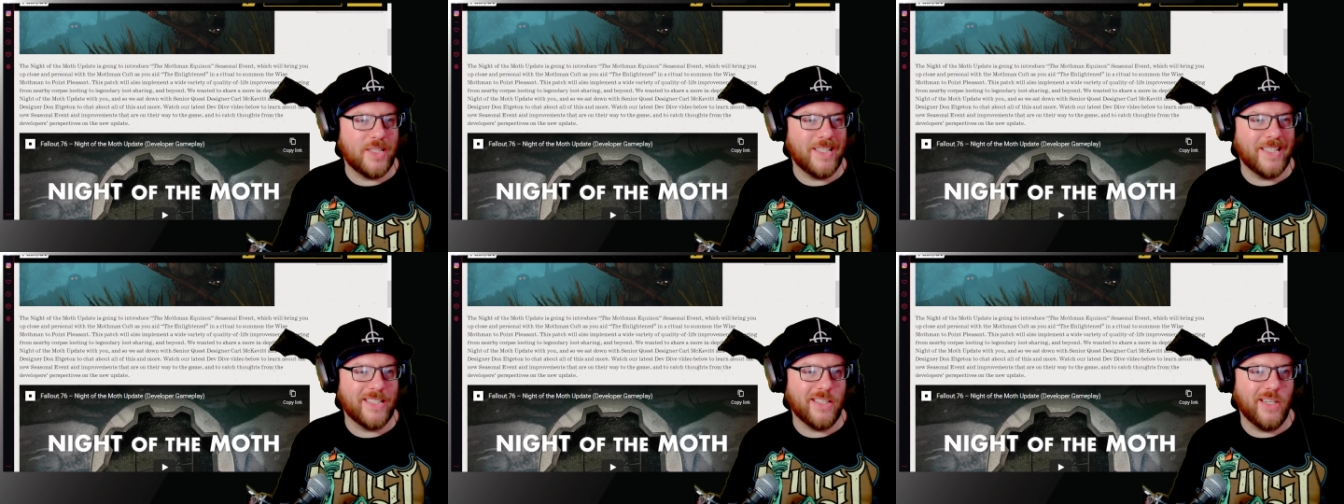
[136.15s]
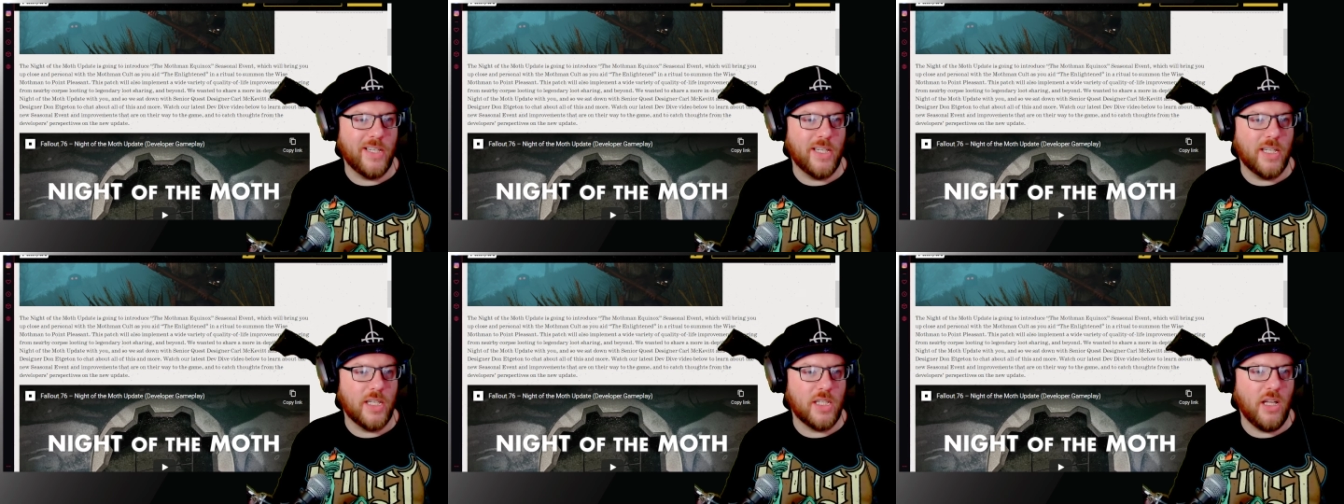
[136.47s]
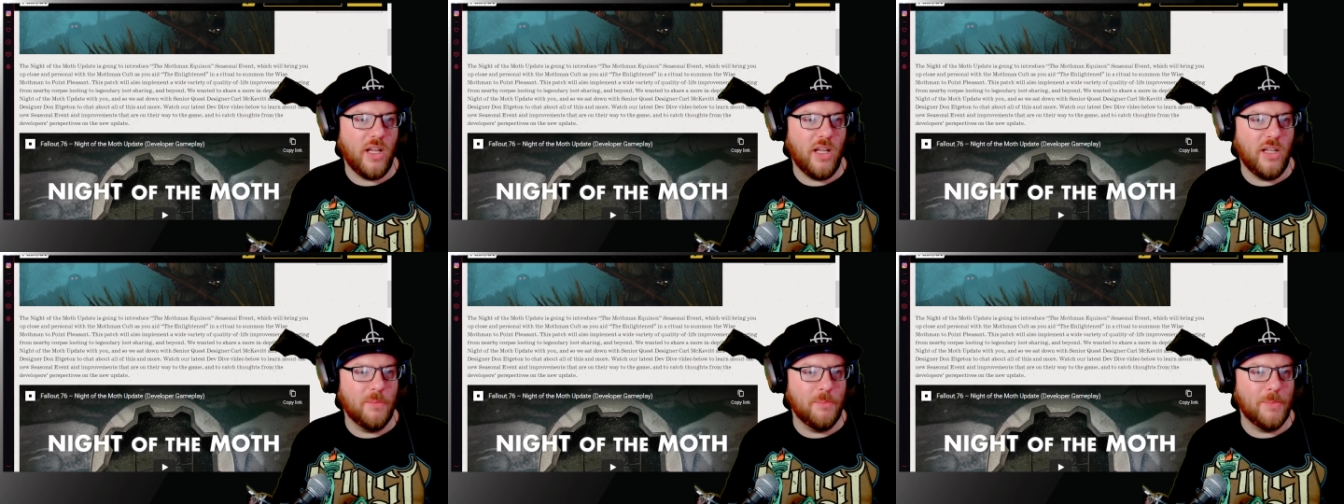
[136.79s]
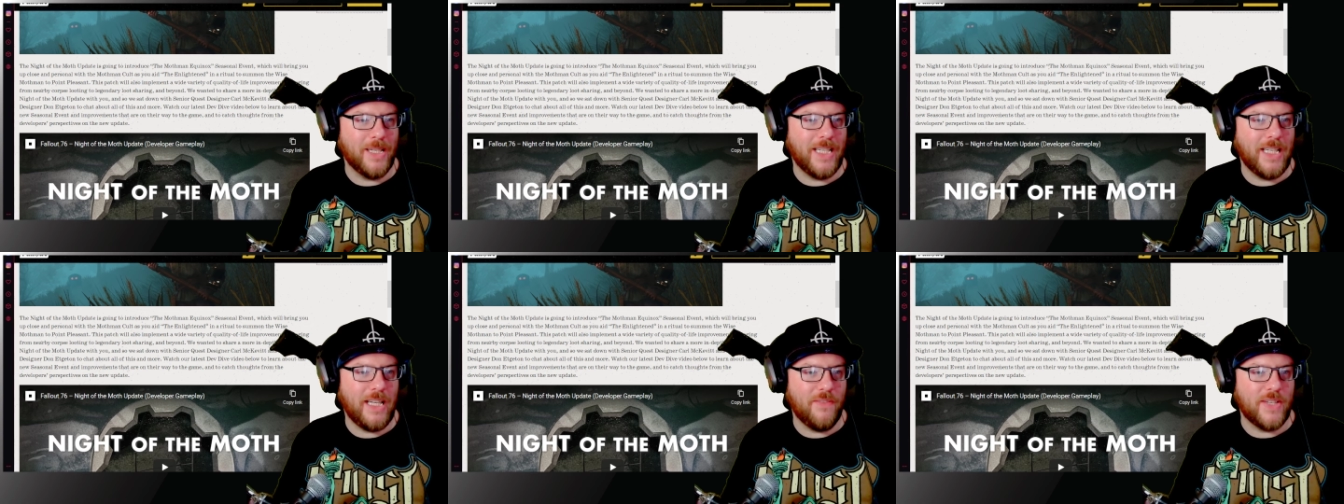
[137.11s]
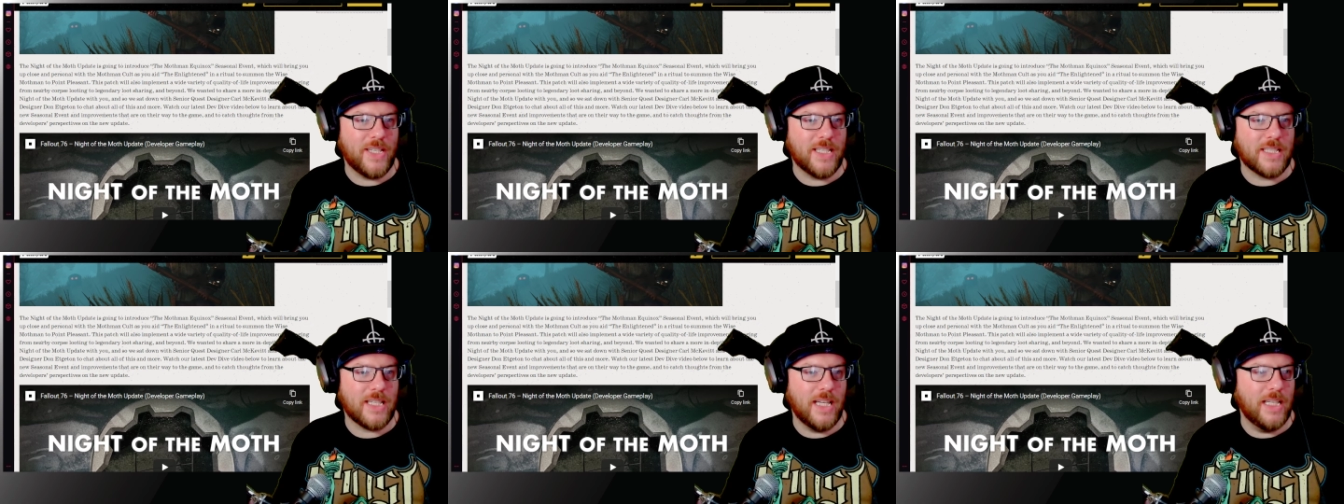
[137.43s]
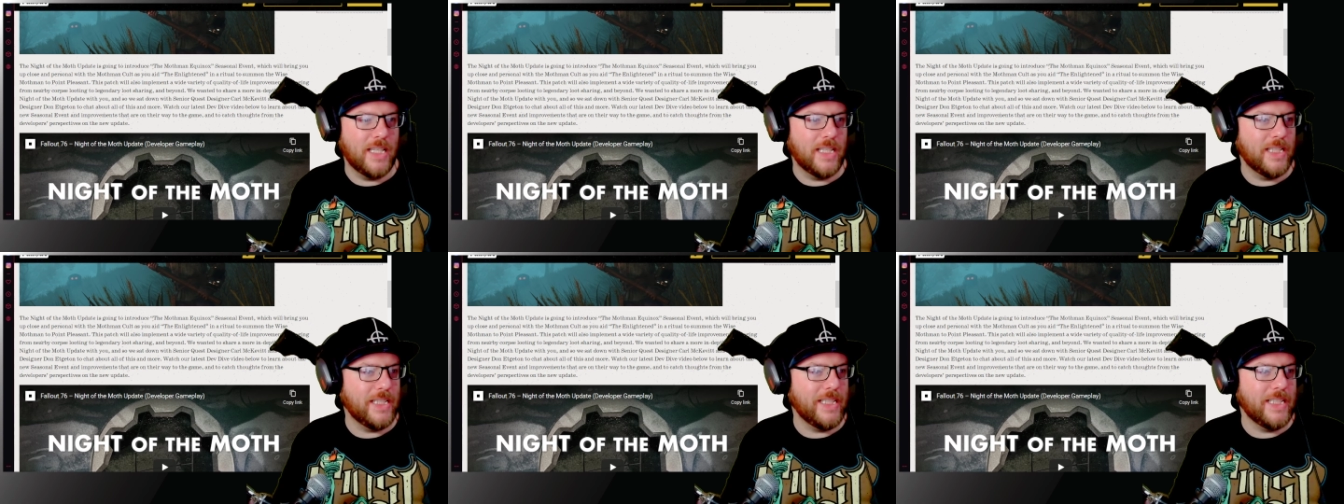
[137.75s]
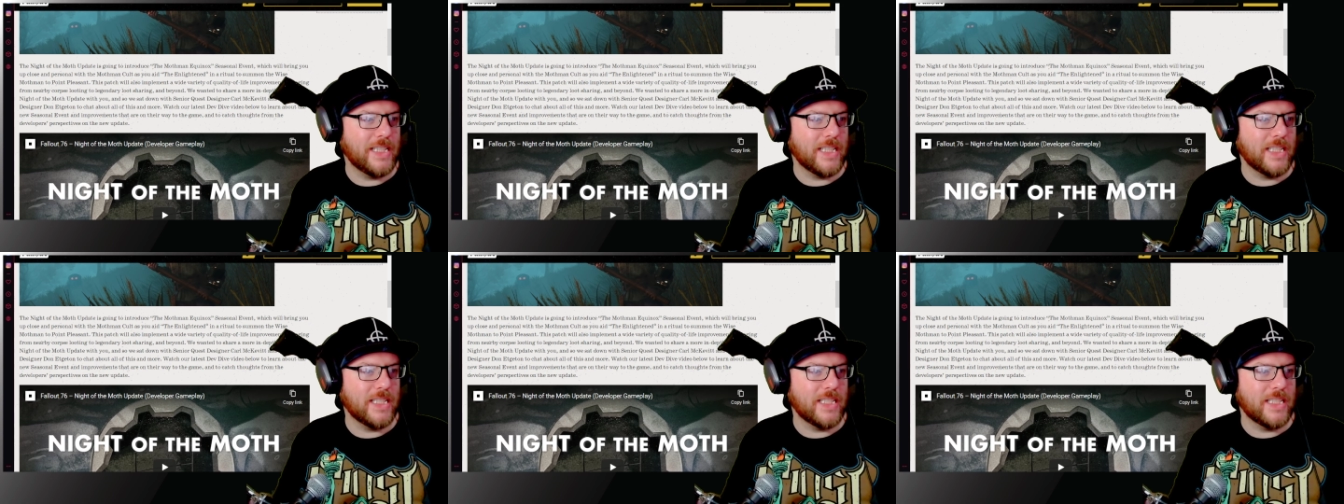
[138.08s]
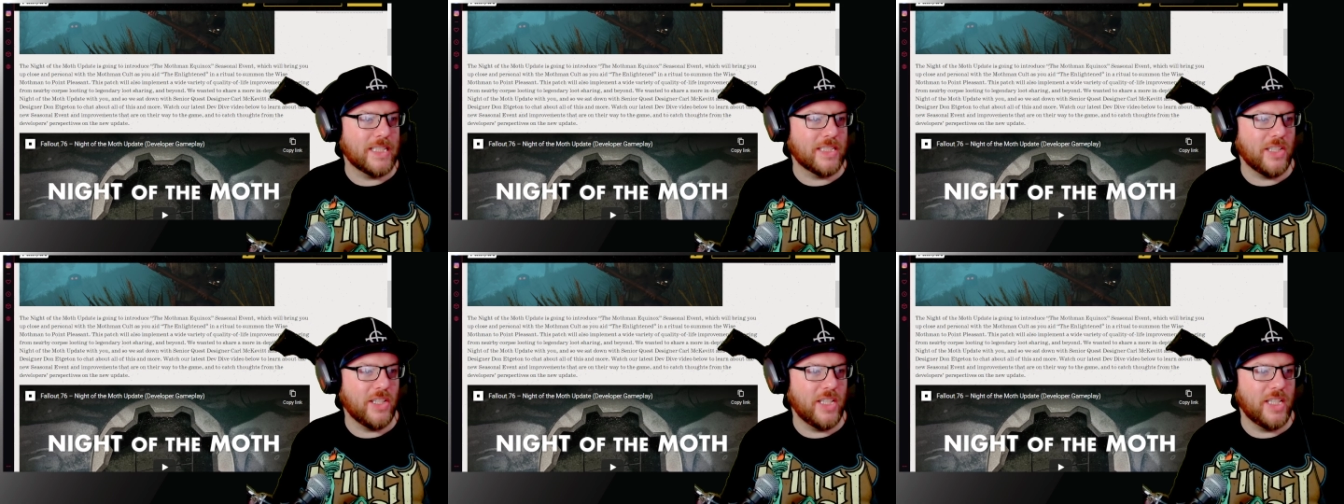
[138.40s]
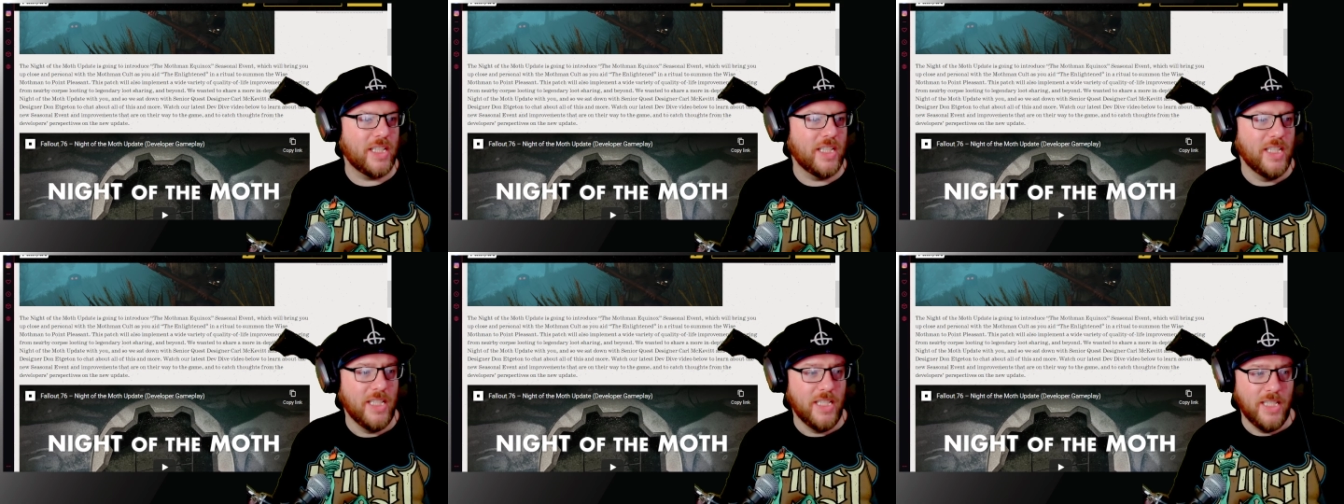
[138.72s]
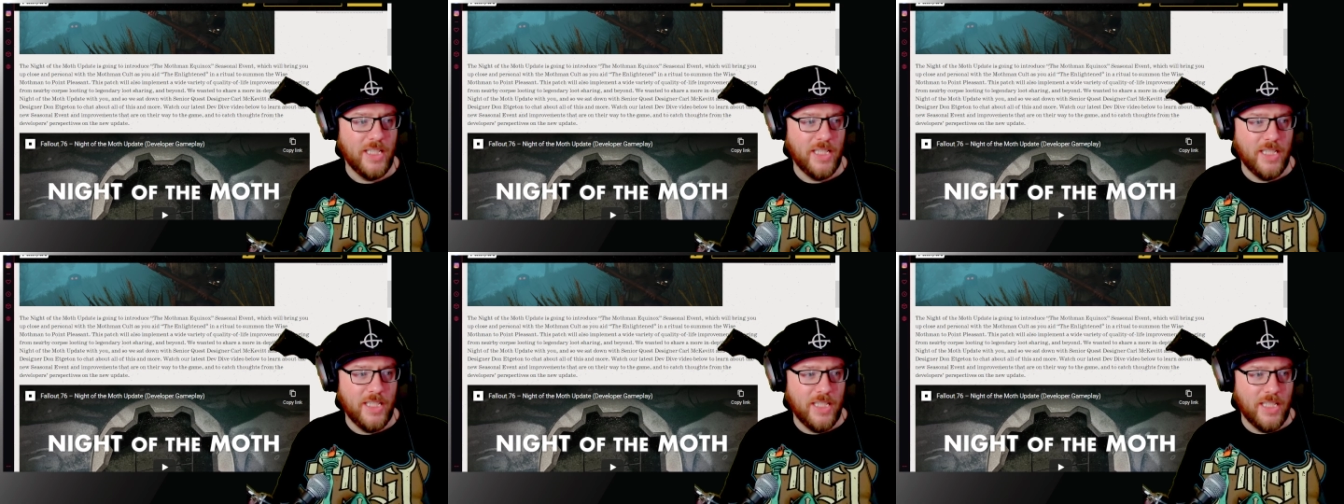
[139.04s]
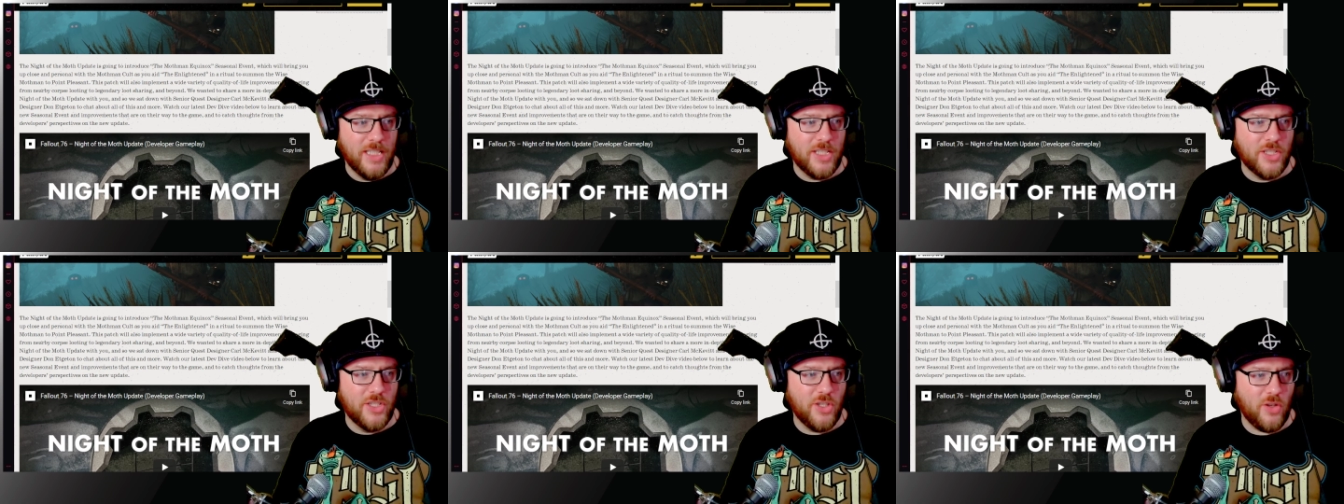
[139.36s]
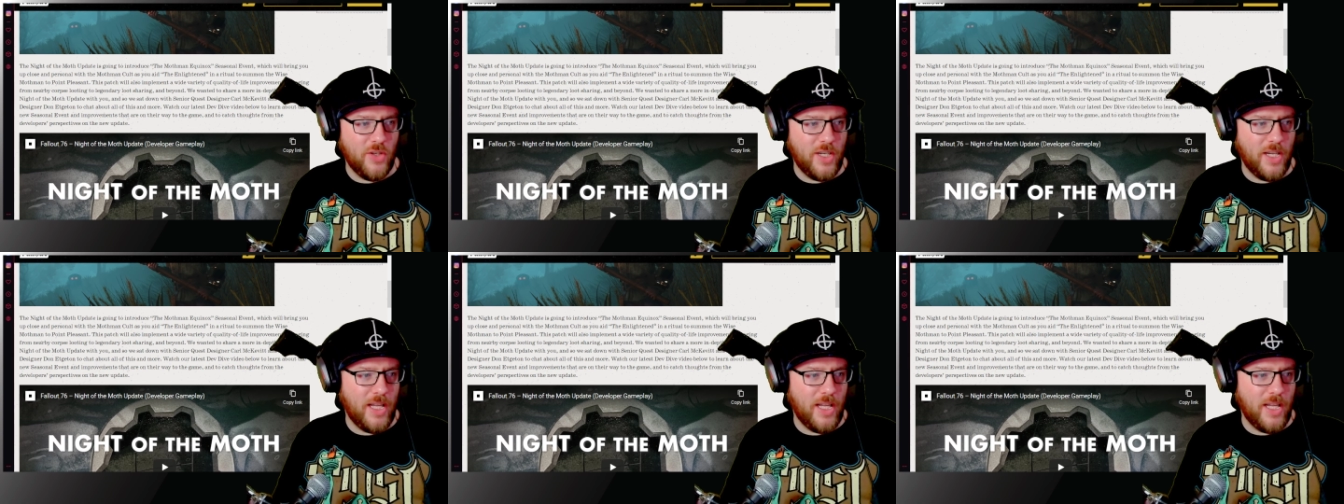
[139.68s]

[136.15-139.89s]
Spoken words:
designer Carl McKevitt and lead design Don